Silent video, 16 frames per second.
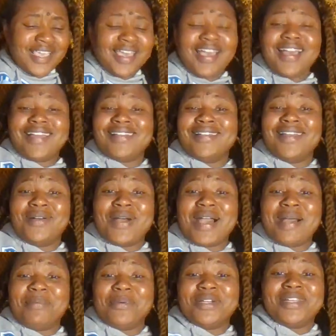don't know why I
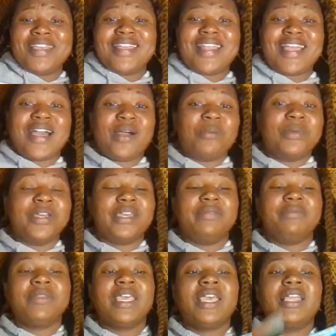put that out,
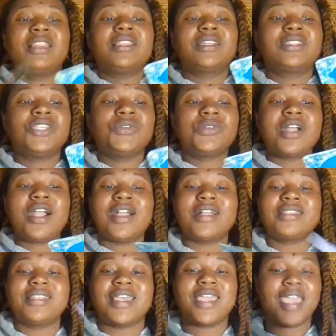but the two cards
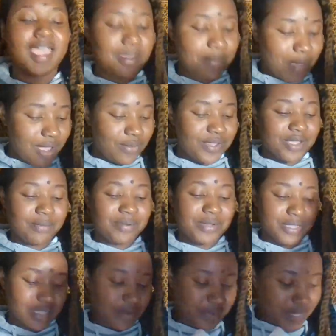that came out, we're
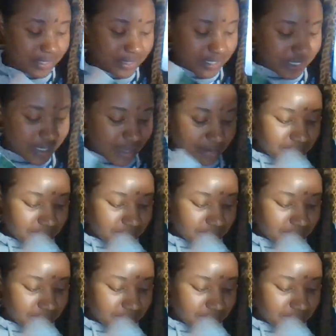gonna leave that